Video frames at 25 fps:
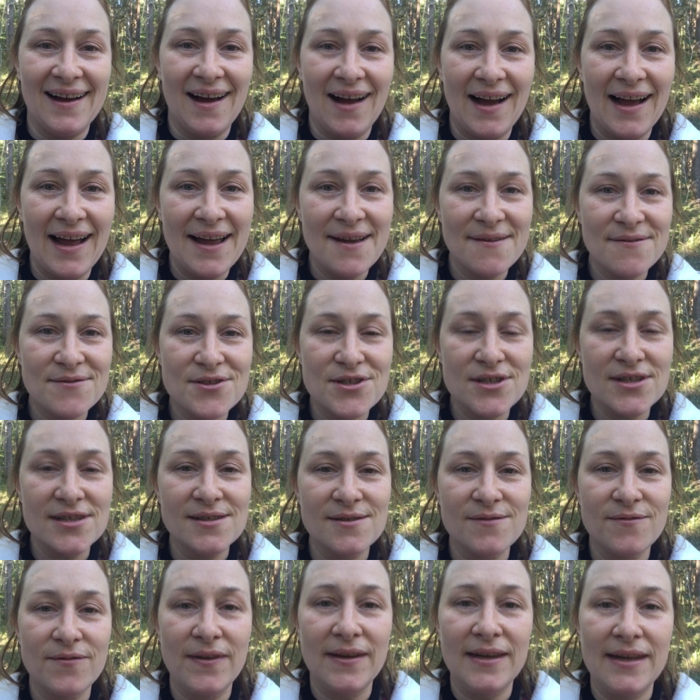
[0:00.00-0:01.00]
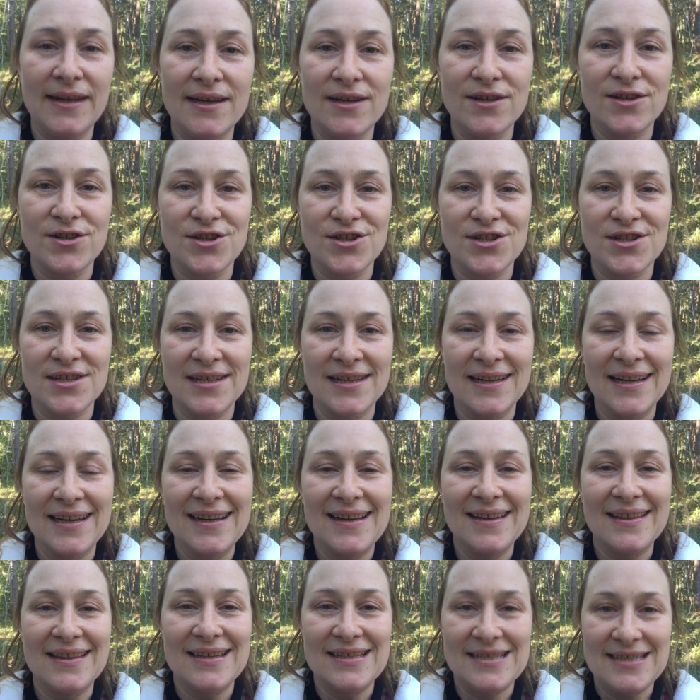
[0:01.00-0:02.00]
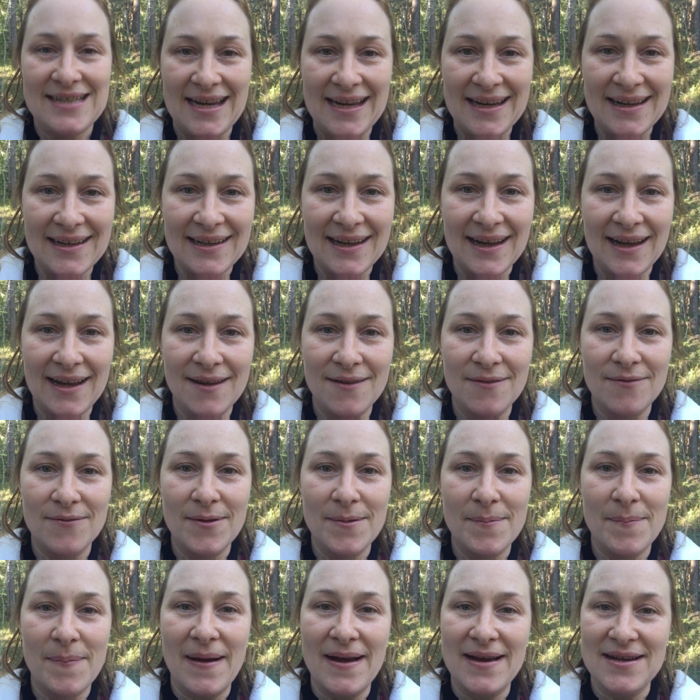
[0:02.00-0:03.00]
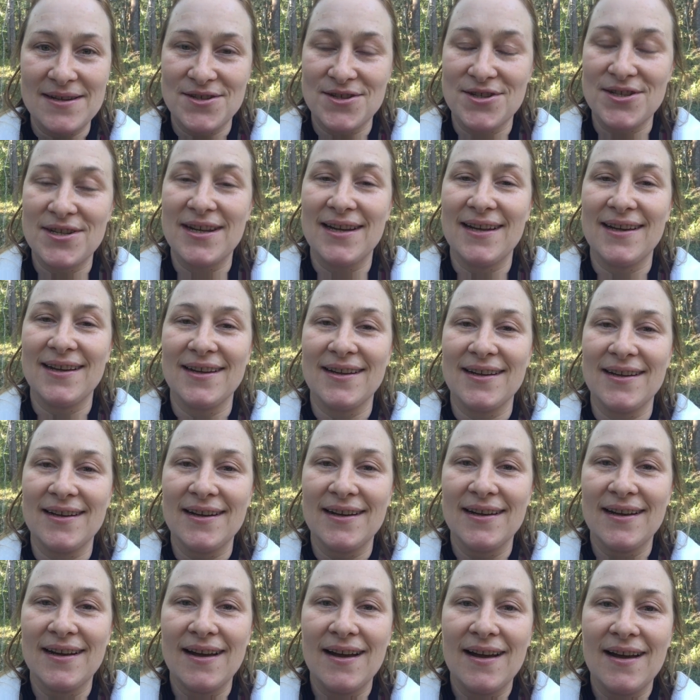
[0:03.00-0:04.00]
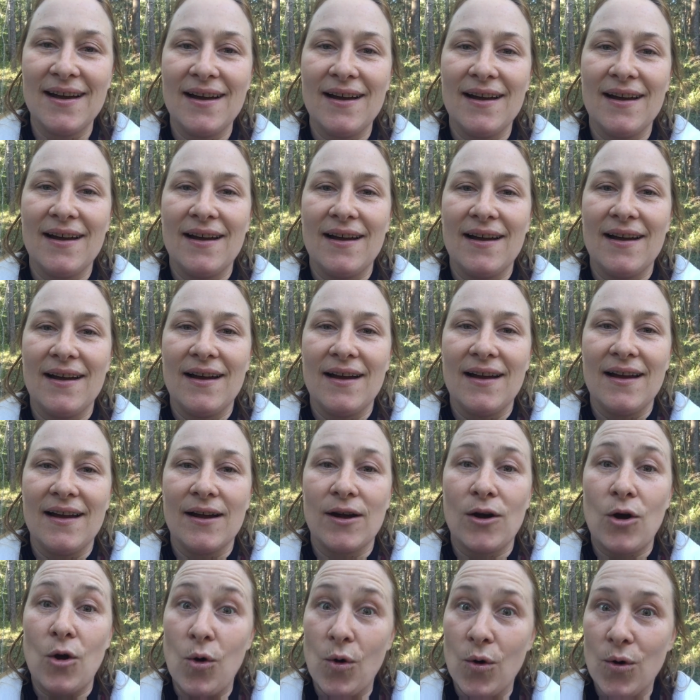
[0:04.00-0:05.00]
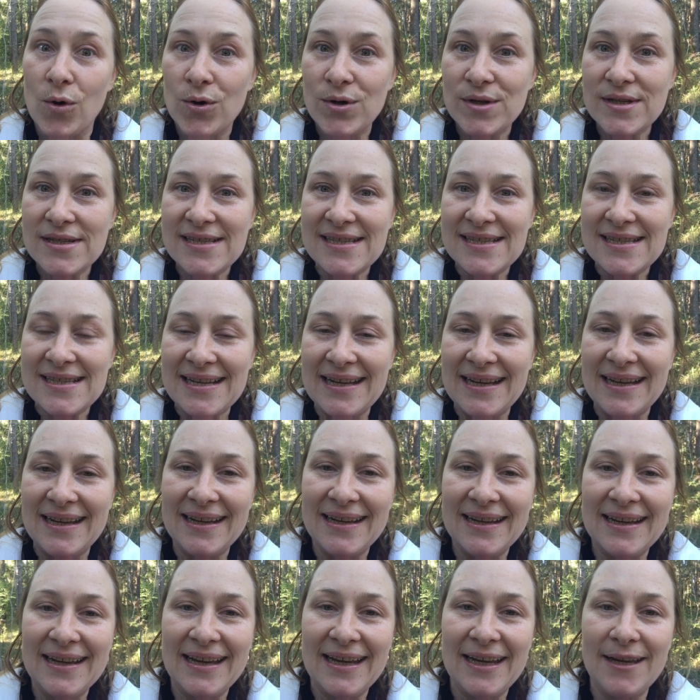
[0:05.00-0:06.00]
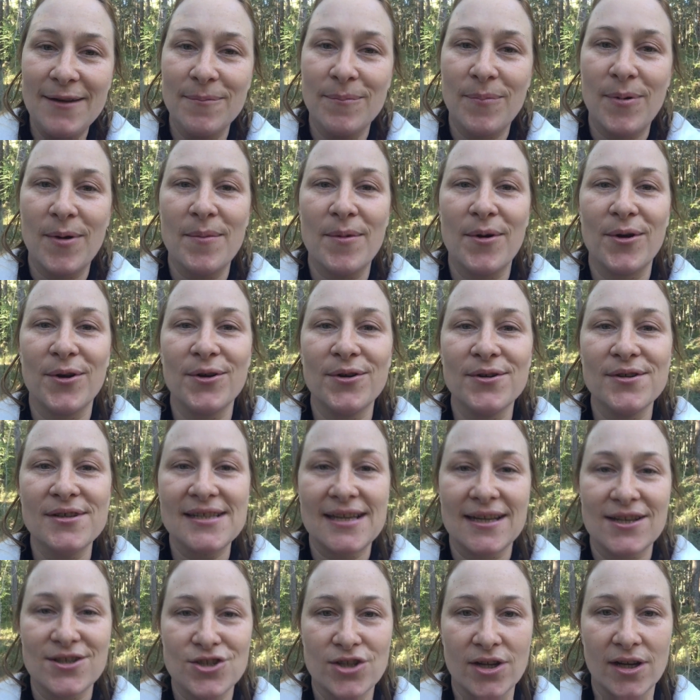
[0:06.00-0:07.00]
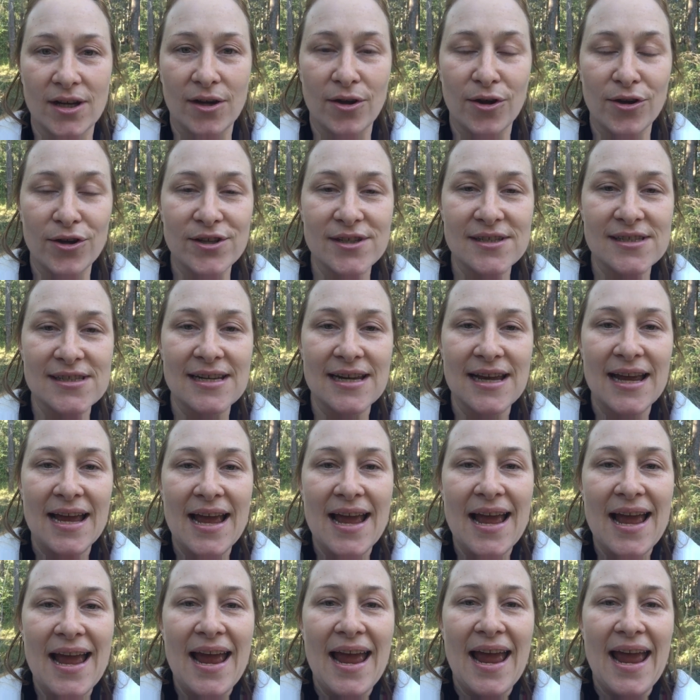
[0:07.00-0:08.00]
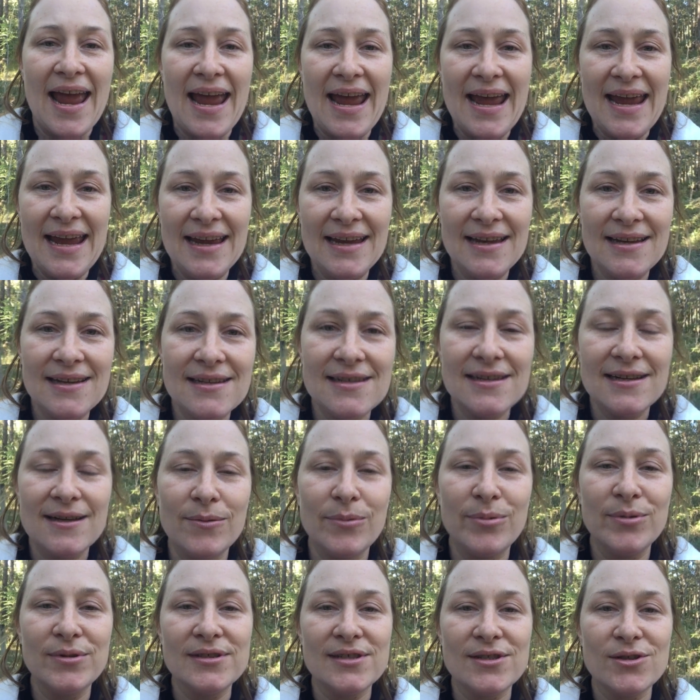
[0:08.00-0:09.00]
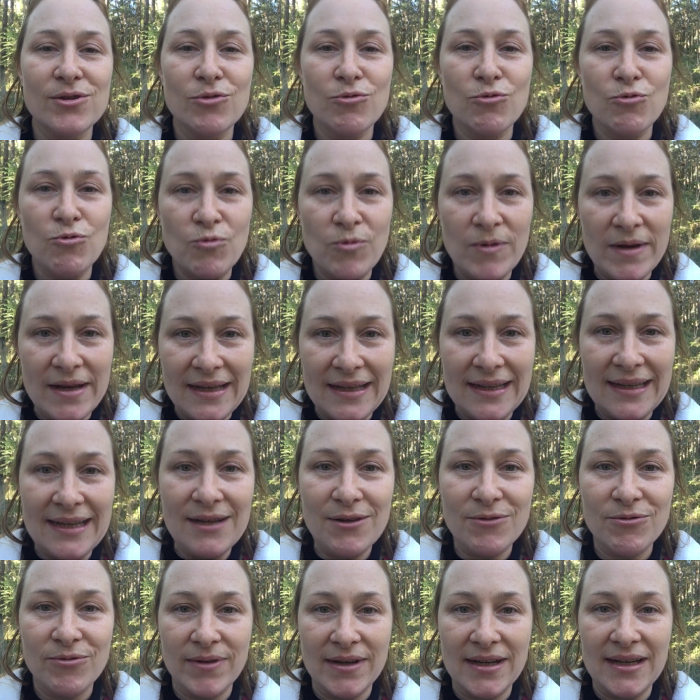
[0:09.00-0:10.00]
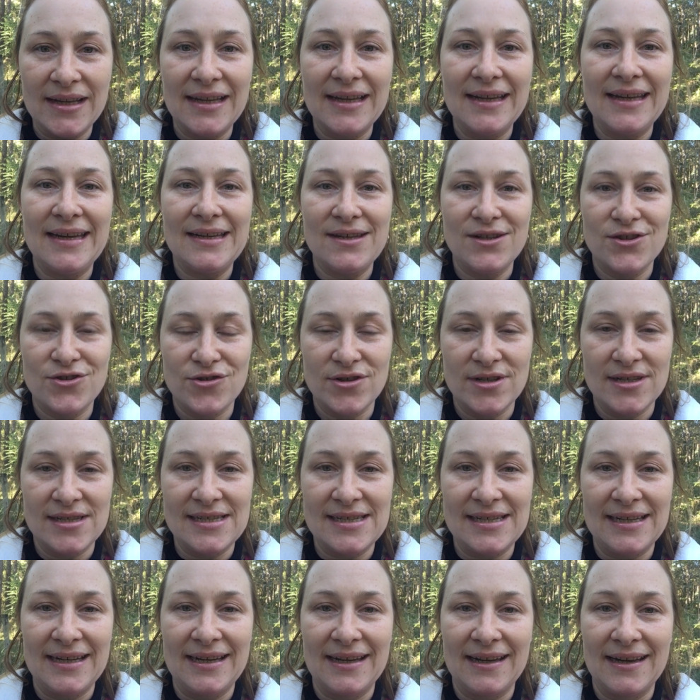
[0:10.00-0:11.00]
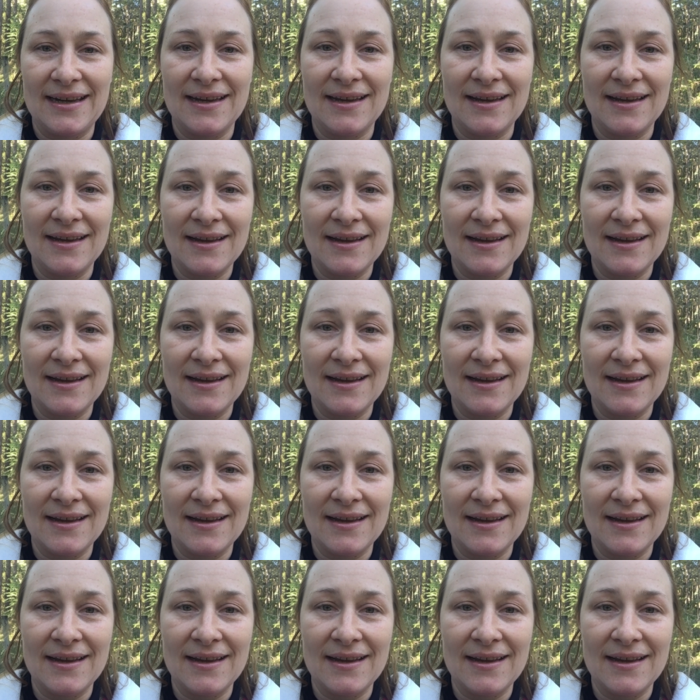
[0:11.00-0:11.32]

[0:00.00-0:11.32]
I have just finished the 10-day Vipassana course in Pomona, Sunshine Coast, and it was a really interesting